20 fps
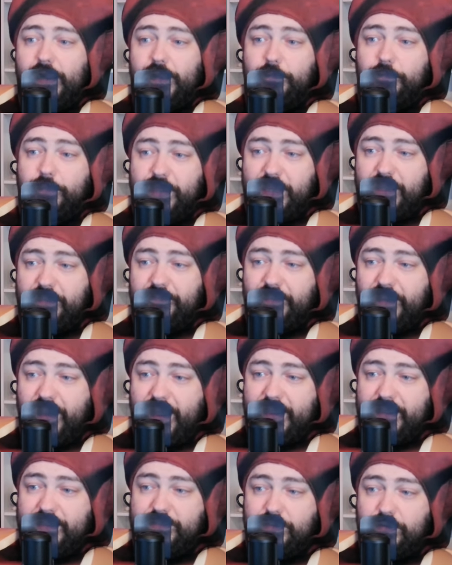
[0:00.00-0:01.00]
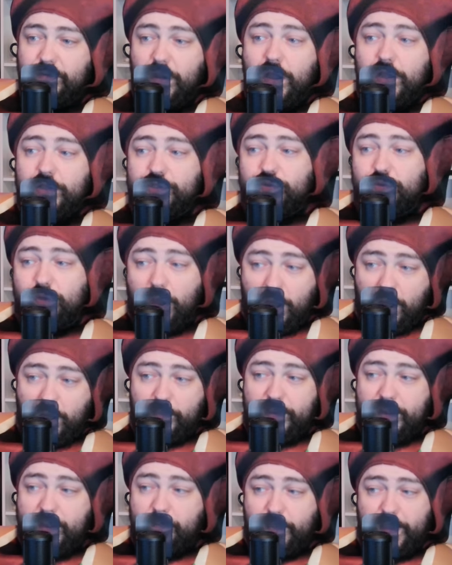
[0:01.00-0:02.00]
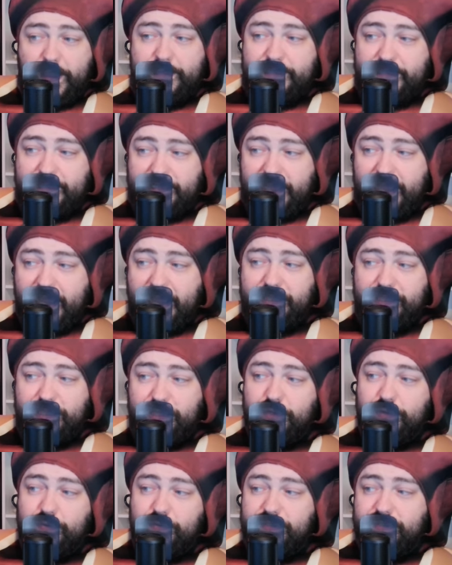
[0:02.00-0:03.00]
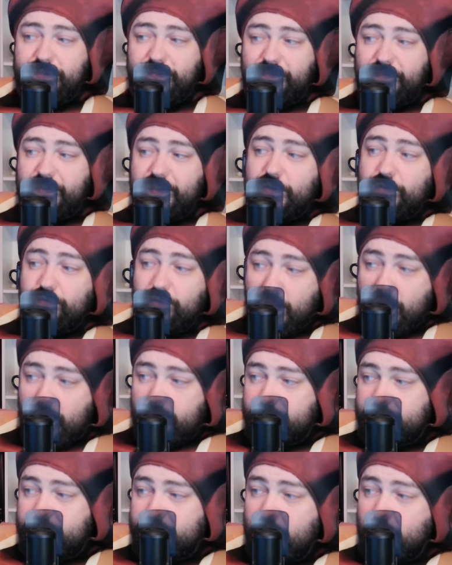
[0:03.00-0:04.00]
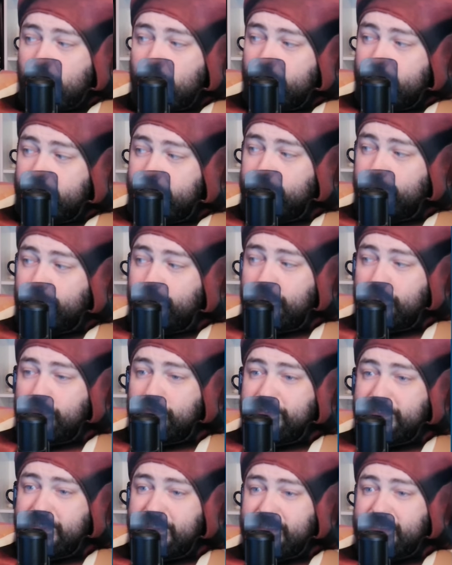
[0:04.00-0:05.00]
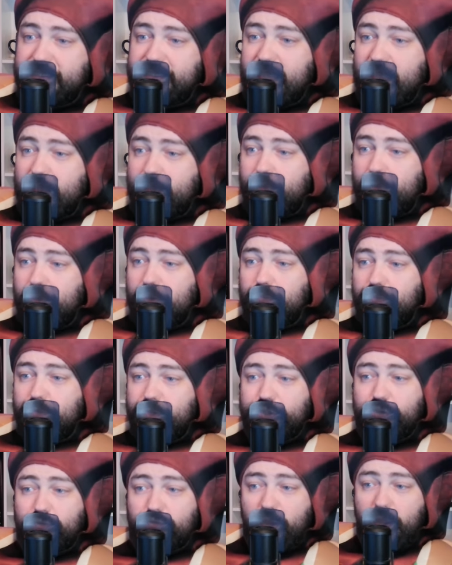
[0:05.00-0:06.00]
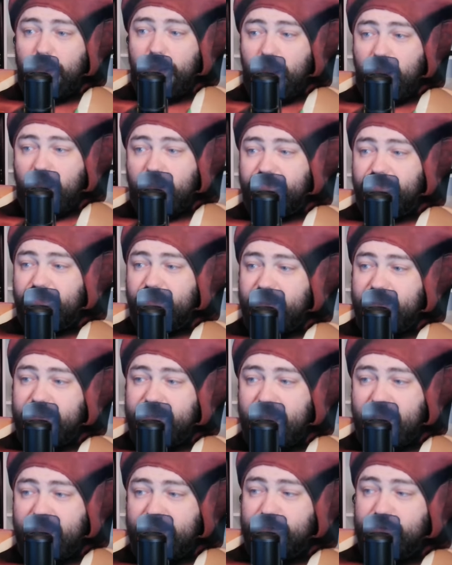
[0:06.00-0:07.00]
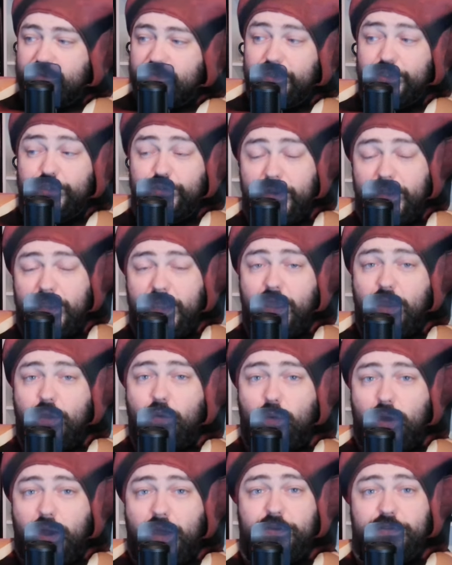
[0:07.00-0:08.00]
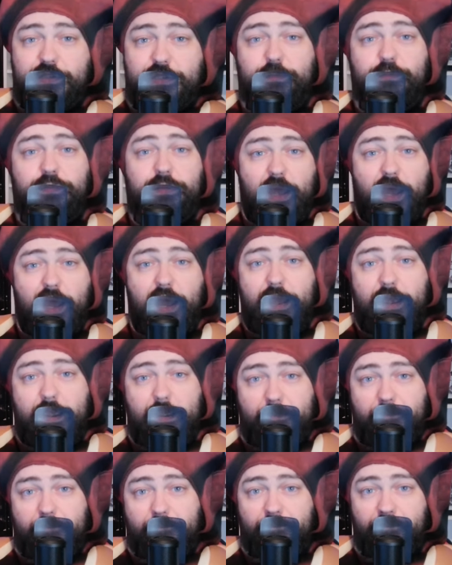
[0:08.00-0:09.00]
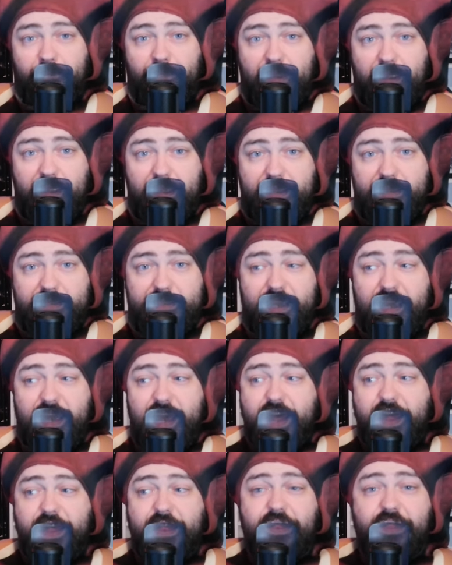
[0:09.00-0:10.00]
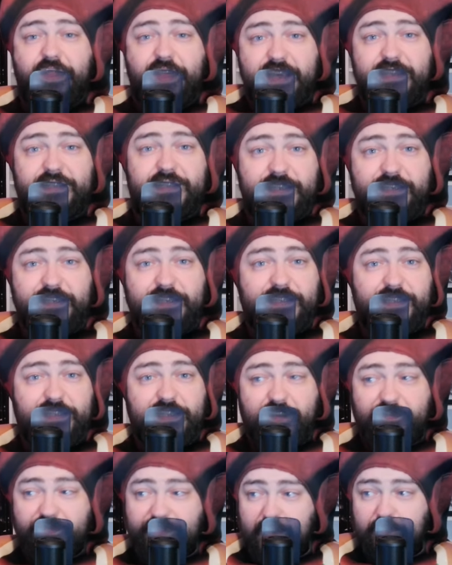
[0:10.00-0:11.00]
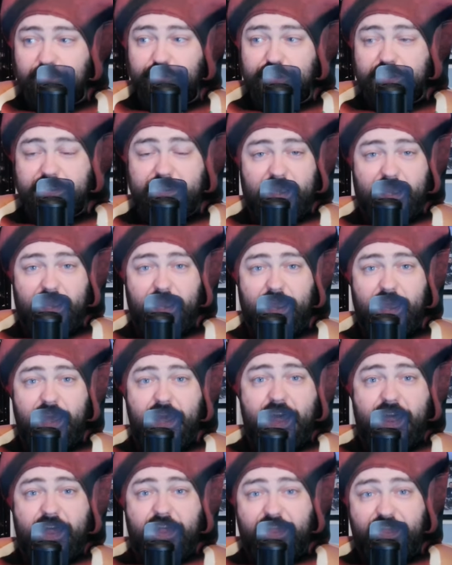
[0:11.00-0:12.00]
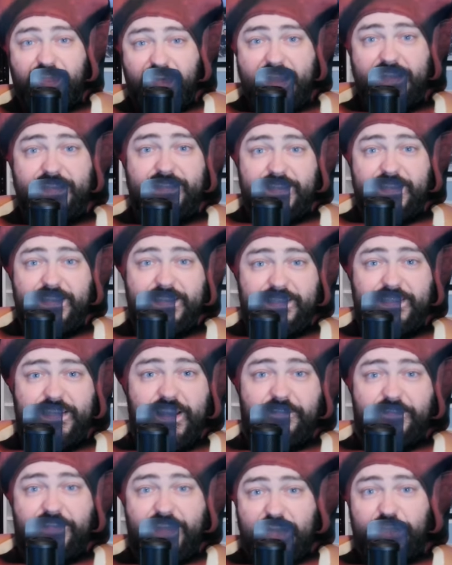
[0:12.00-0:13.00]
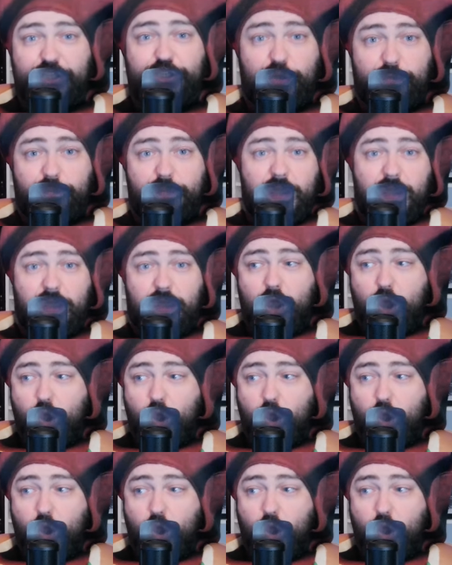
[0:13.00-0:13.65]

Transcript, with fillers: PFAS are also common in pesticides used to feed crops, which produces chemical rich runoff that can enter the drinking water supply. You see, this is the stuff that I was just saying. That's the stuff that should be